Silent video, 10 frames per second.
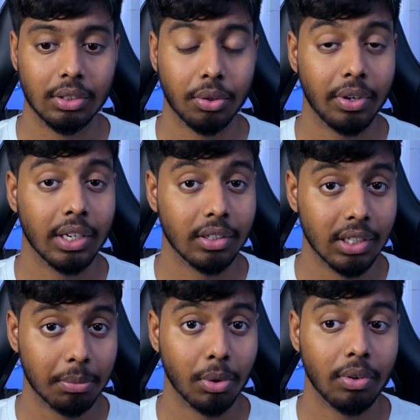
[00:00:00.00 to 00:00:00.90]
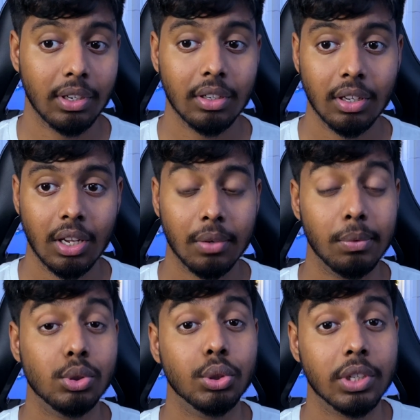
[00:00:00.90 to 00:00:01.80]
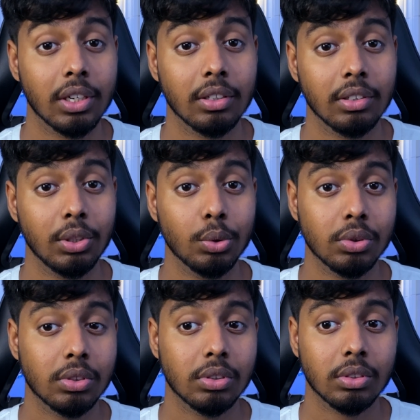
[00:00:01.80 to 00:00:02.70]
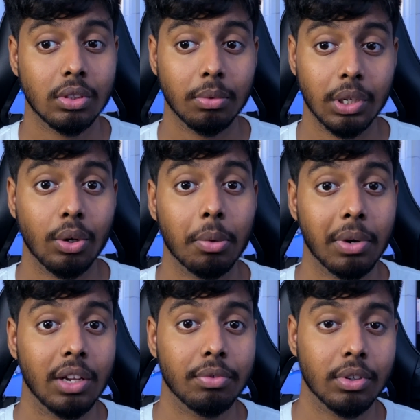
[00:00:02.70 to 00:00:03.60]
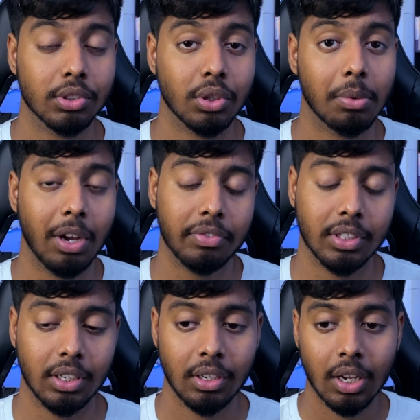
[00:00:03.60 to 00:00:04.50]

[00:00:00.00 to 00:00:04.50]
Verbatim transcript: to create a demo reel which you can use when you're applying for a job after that